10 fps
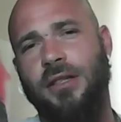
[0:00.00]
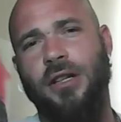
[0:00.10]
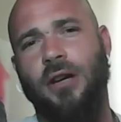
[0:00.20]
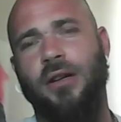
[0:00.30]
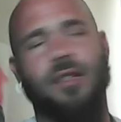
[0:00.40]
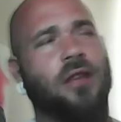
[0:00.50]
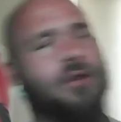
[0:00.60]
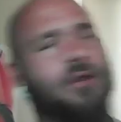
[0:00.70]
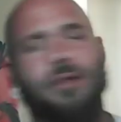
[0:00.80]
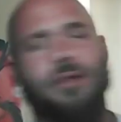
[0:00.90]

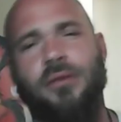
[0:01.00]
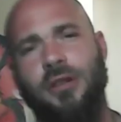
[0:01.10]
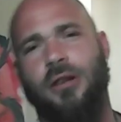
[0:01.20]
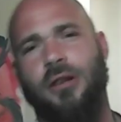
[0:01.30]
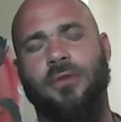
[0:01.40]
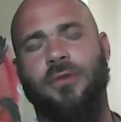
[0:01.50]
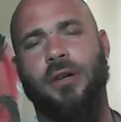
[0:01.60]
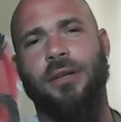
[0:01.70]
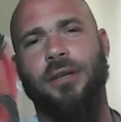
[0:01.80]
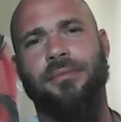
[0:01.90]
another term for it.